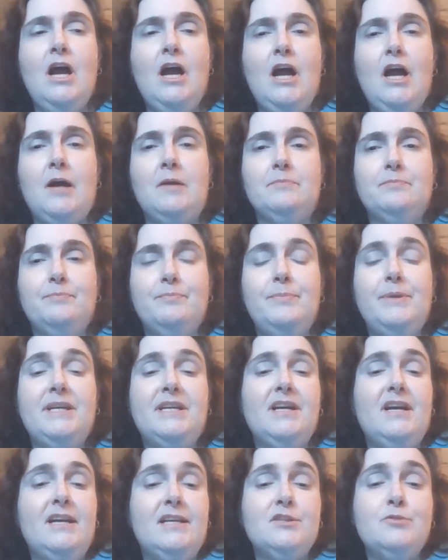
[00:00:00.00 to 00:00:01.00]
um,
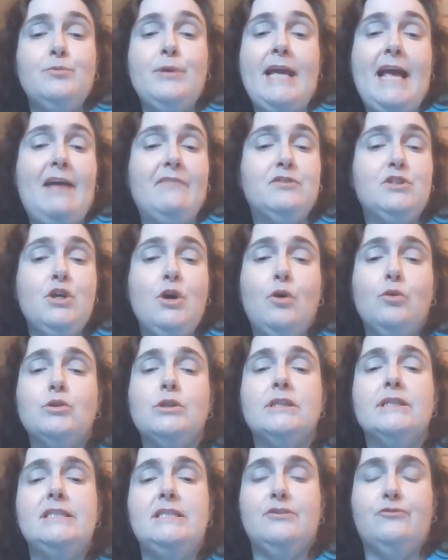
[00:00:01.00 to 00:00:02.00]
because we have
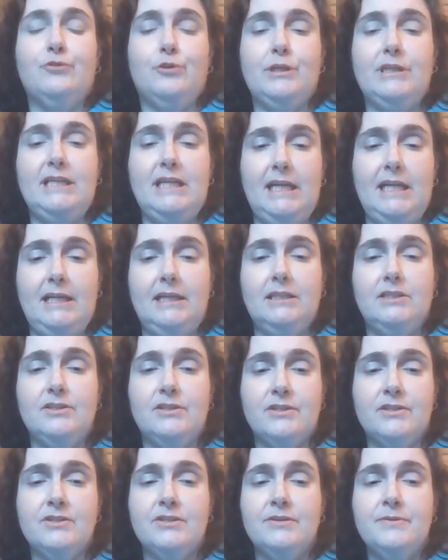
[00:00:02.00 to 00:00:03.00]
totally different
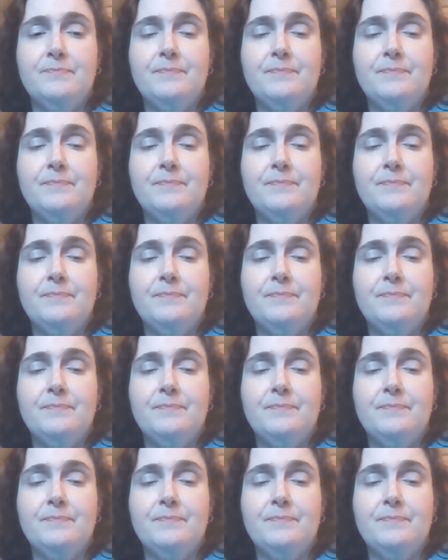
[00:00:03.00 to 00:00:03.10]
needs.